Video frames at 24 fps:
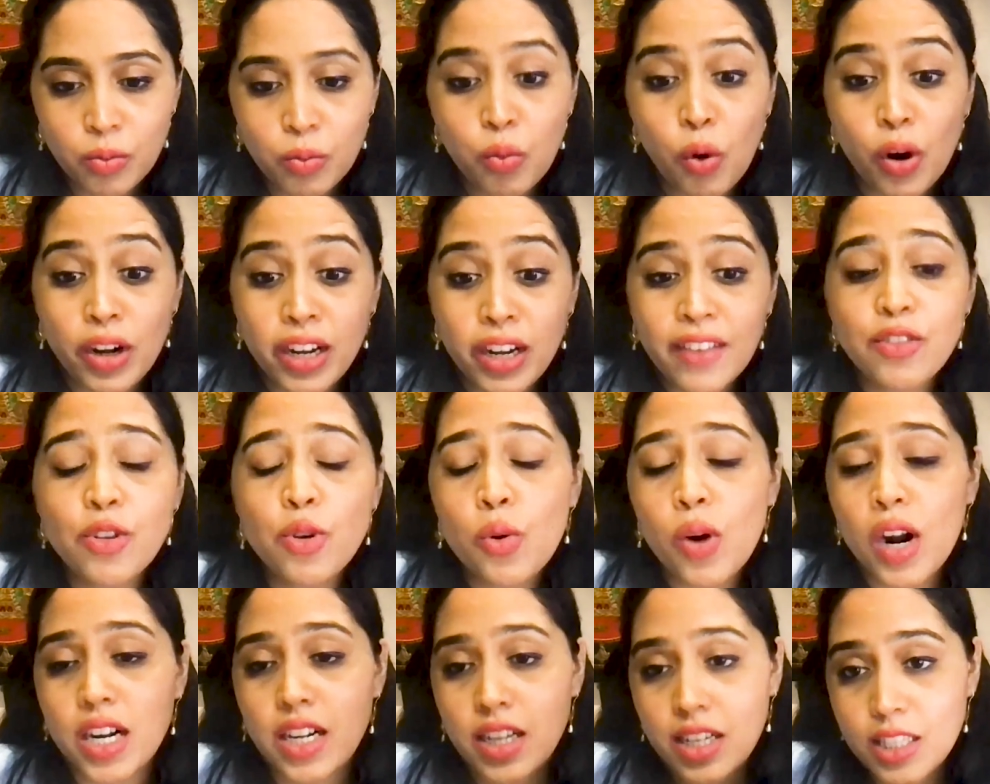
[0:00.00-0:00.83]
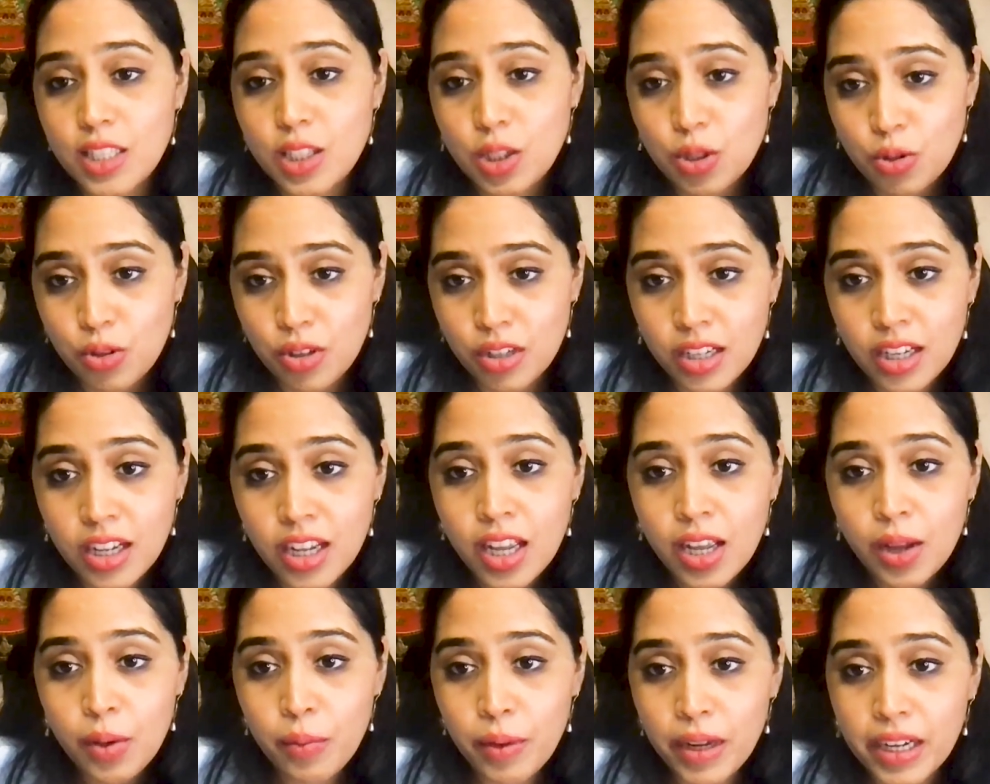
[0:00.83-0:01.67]
what have you understood
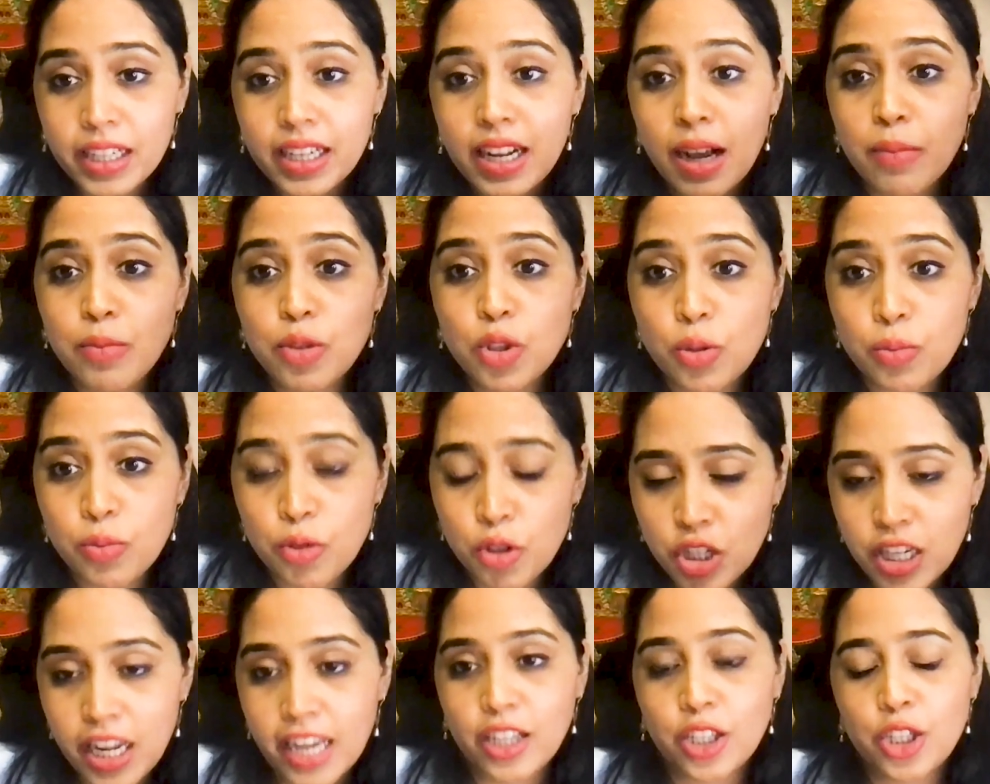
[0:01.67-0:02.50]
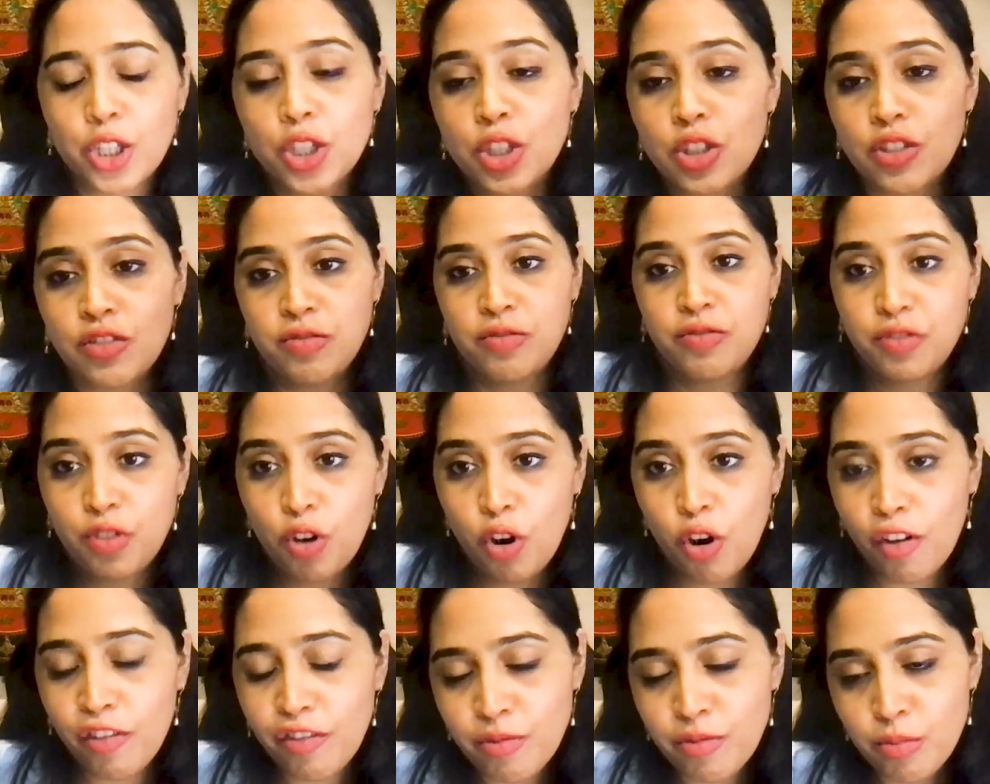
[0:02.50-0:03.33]
when it comes to protection
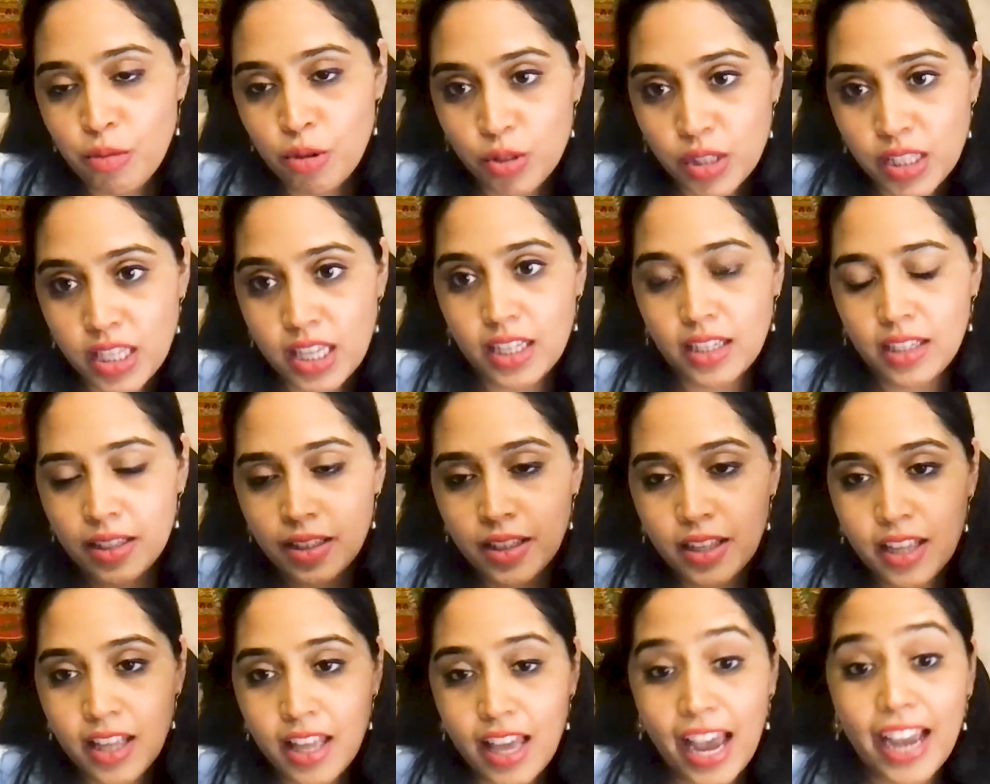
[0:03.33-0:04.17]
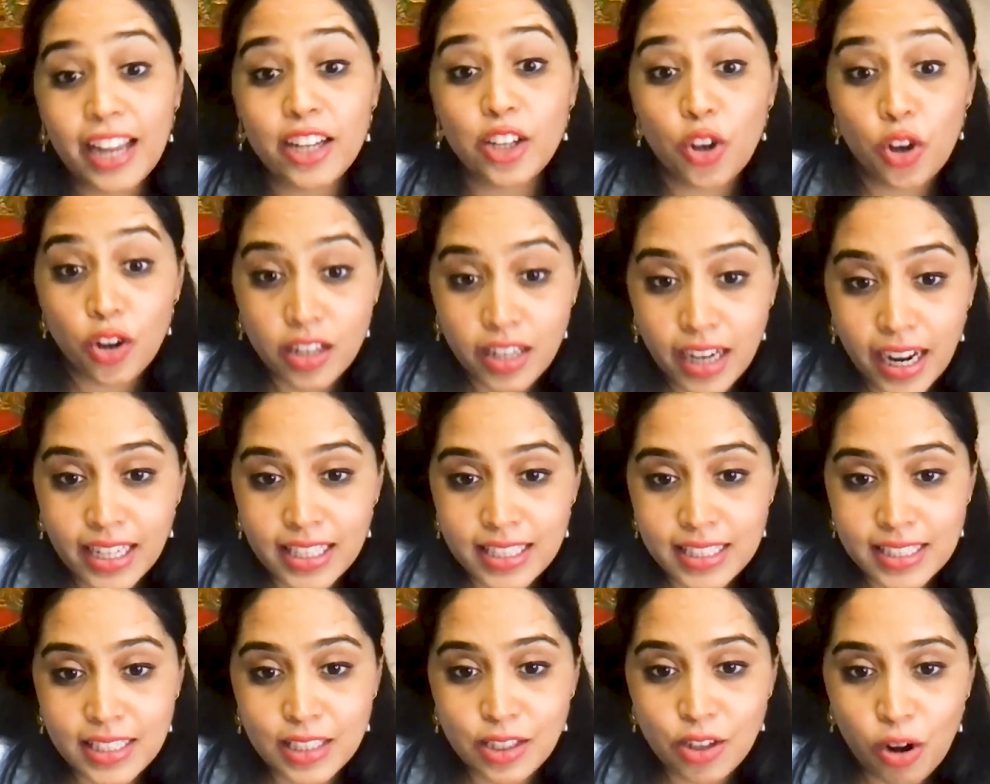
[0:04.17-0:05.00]
of music and your
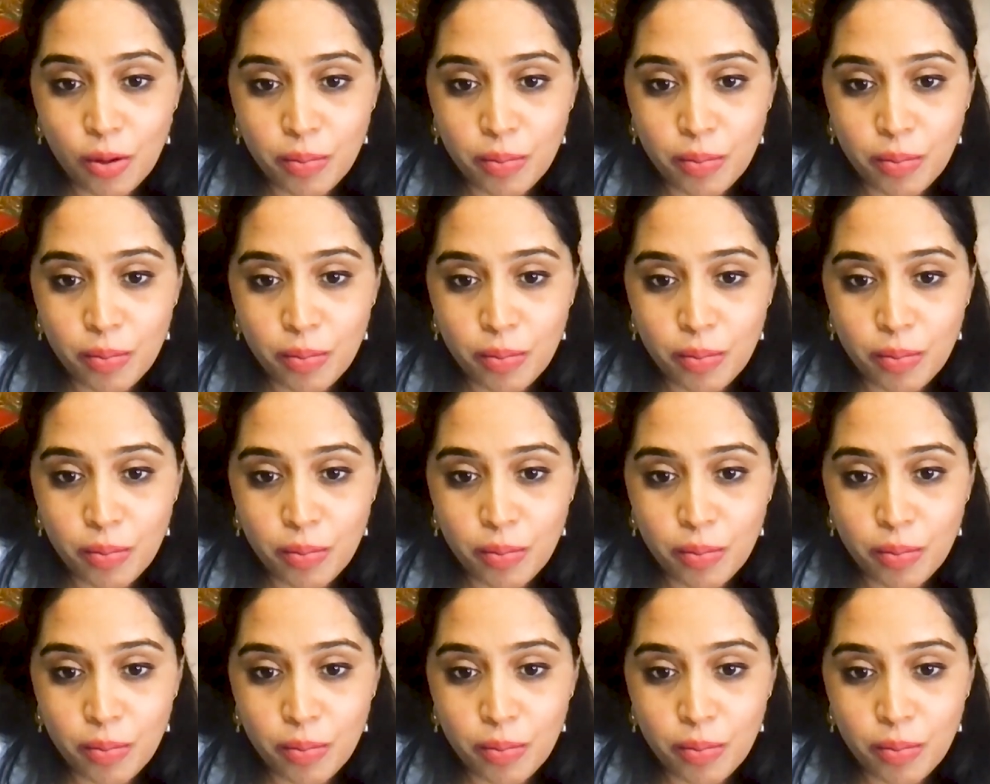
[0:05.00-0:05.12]
rights and